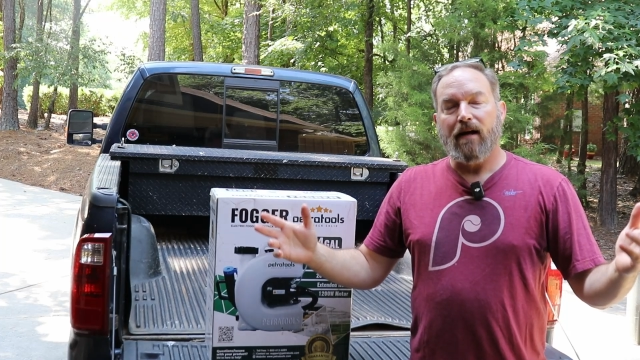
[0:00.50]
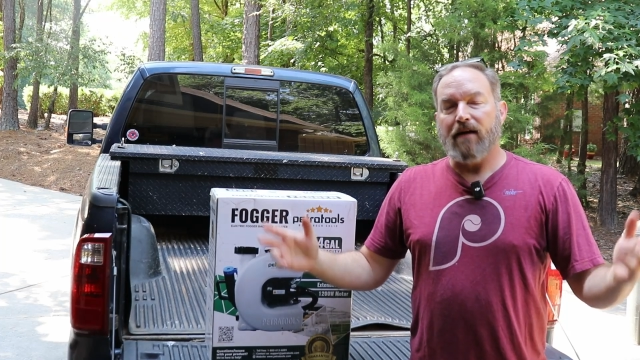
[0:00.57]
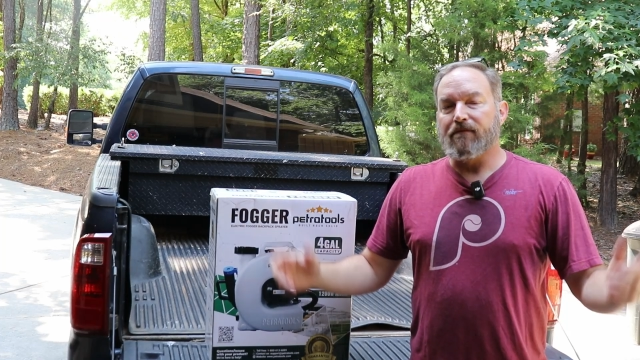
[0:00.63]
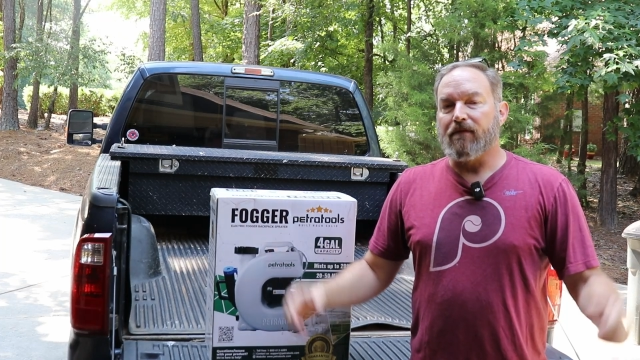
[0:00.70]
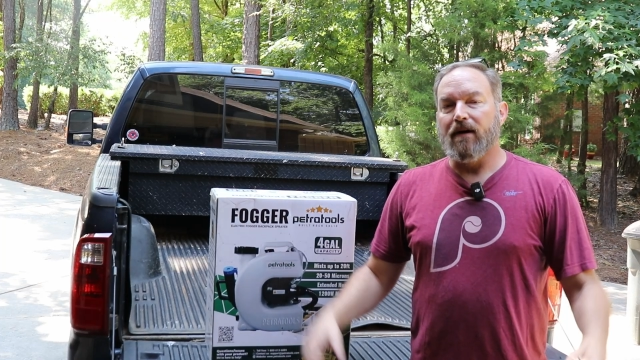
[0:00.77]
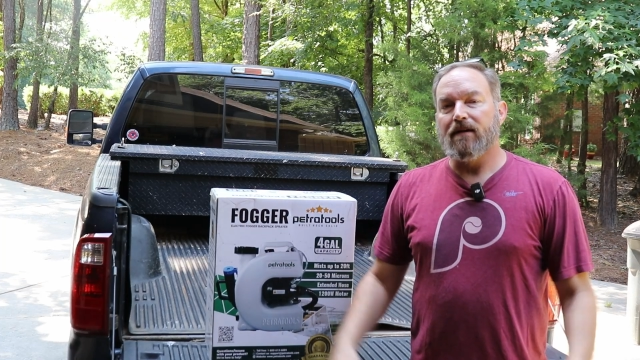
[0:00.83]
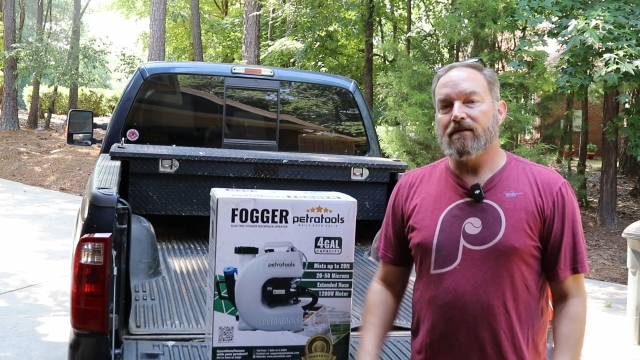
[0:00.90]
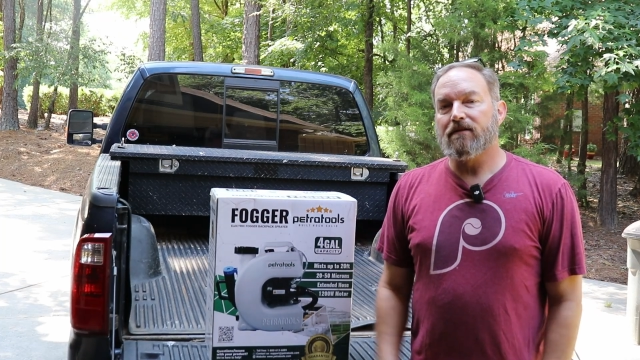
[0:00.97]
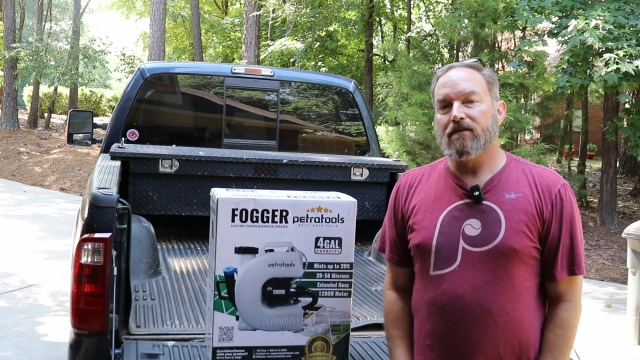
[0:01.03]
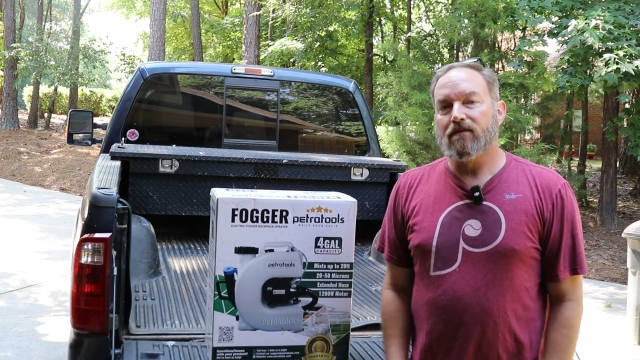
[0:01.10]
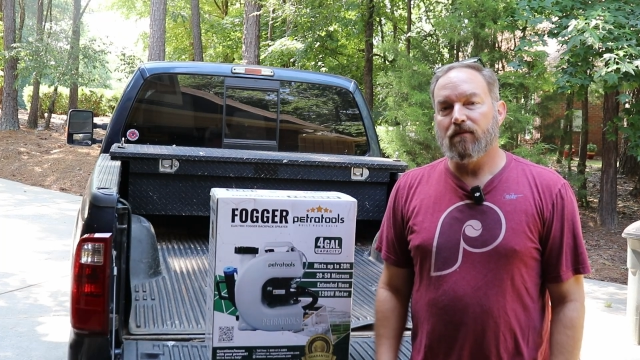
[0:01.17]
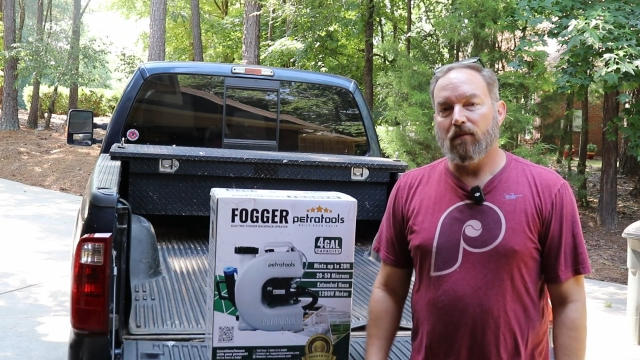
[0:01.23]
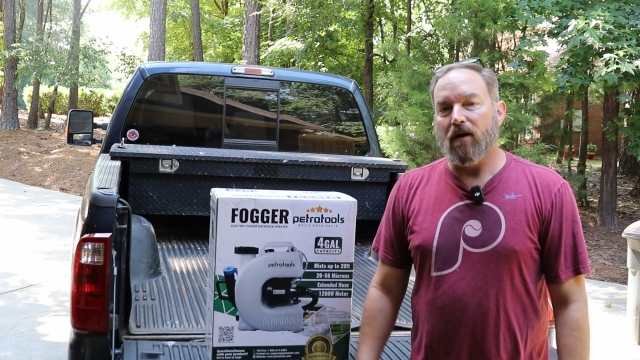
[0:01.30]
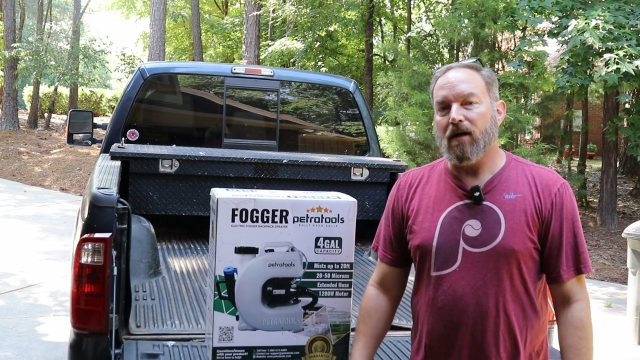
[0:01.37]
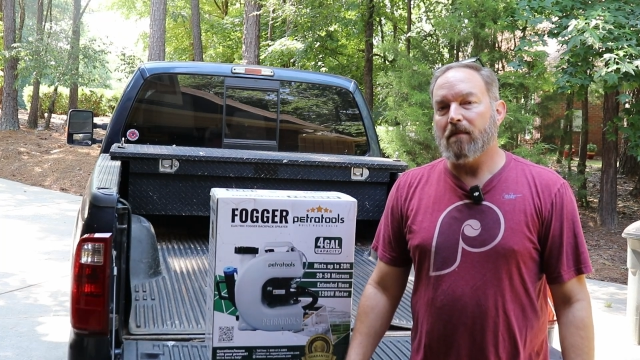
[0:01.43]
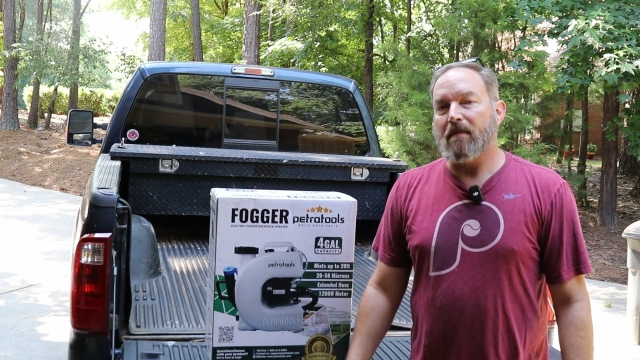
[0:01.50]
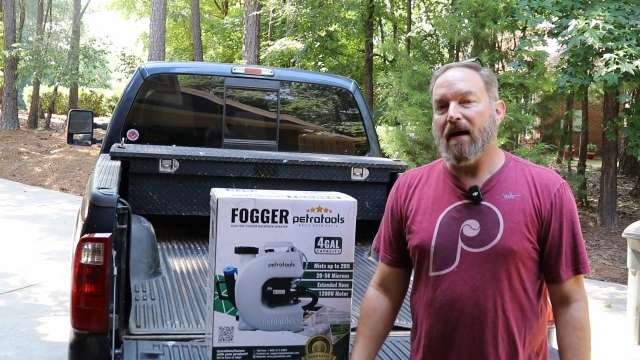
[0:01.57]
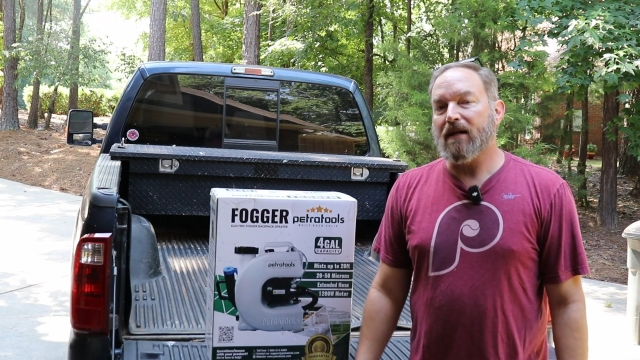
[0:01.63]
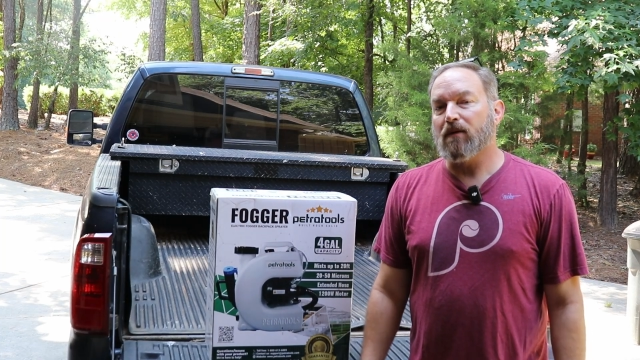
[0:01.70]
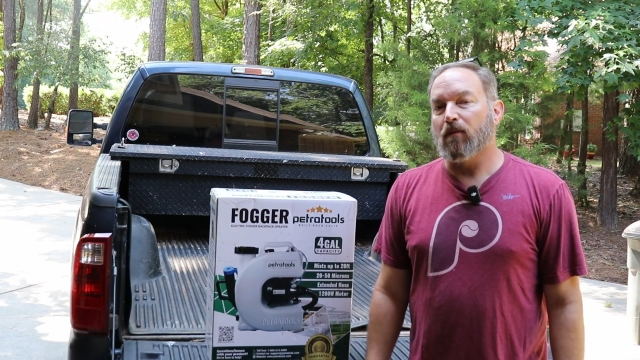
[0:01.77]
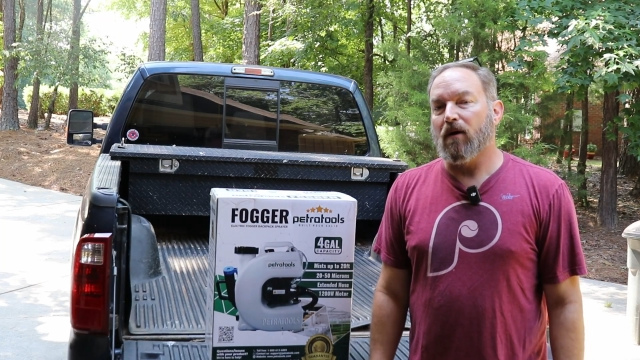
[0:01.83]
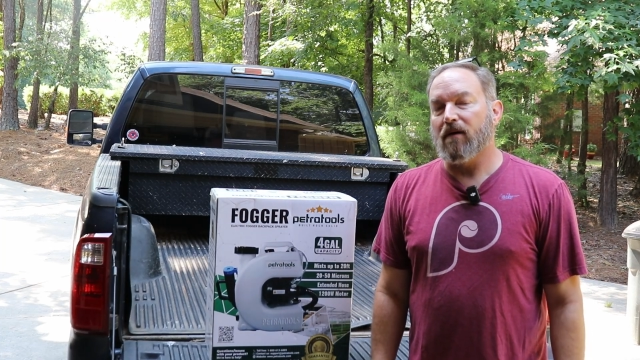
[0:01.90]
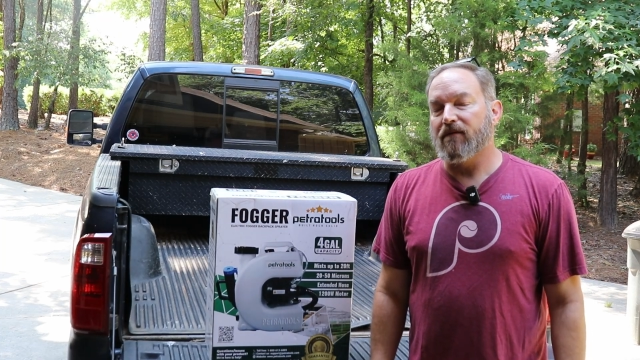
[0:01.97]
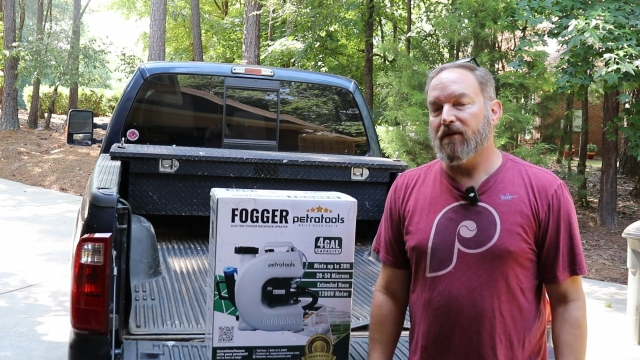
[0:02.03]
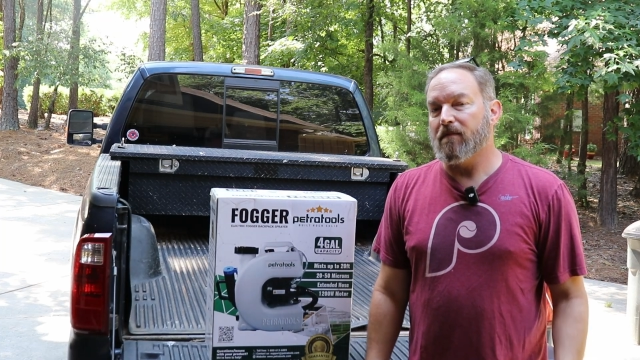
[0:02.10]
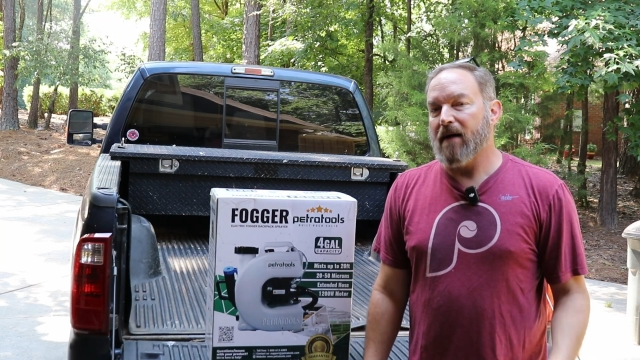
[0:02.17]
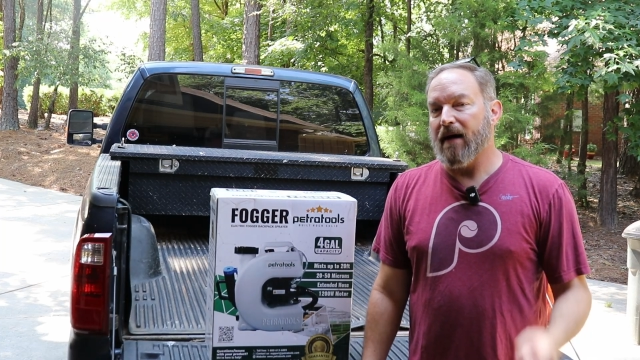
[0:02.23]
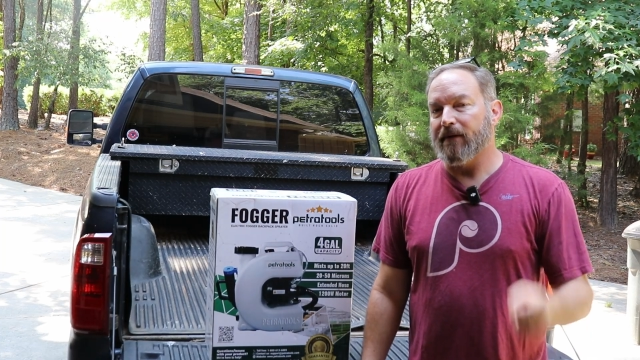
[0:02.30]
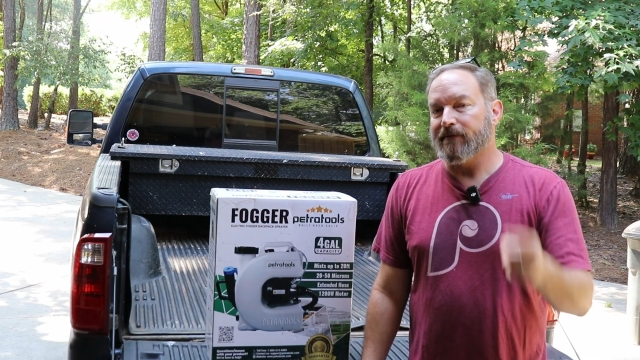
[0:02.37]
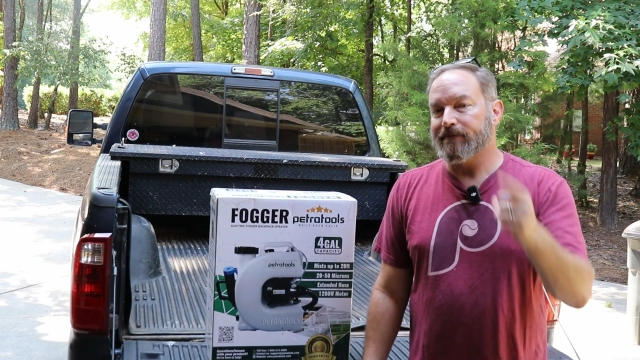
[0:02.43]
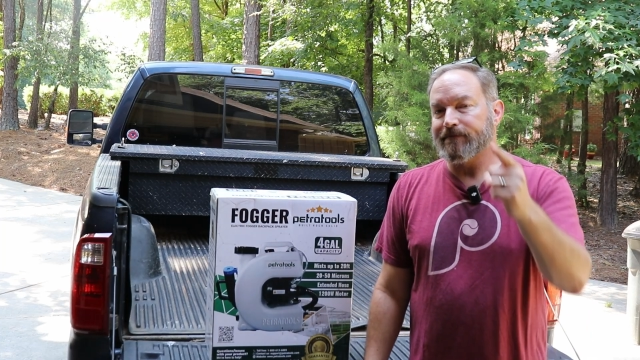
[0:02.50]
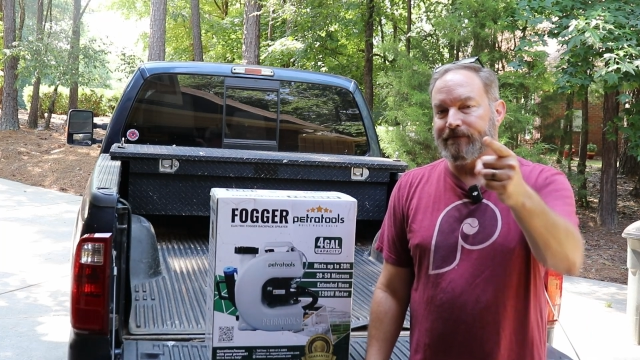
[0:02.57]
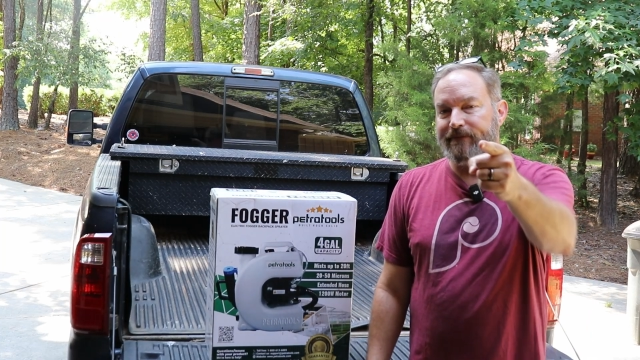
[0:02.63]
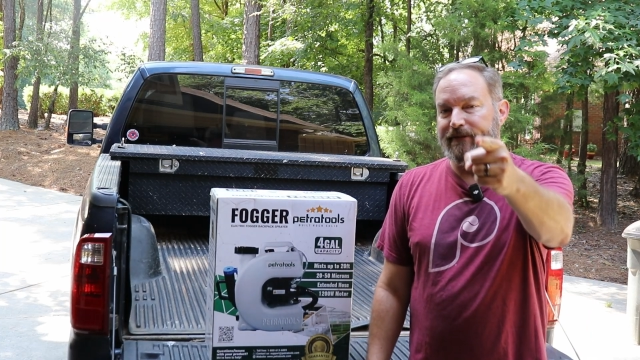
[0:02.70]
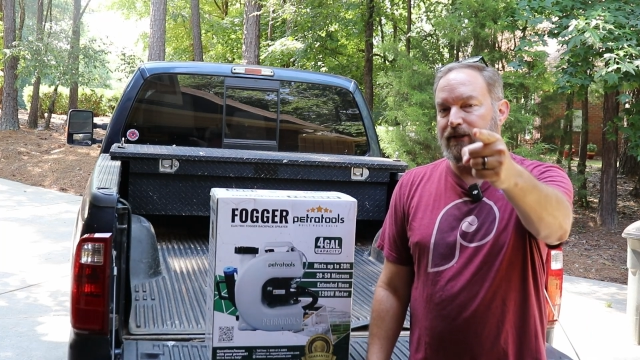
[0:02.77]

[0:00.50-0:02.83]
Hey friends, welcome back to Watavue Mountain.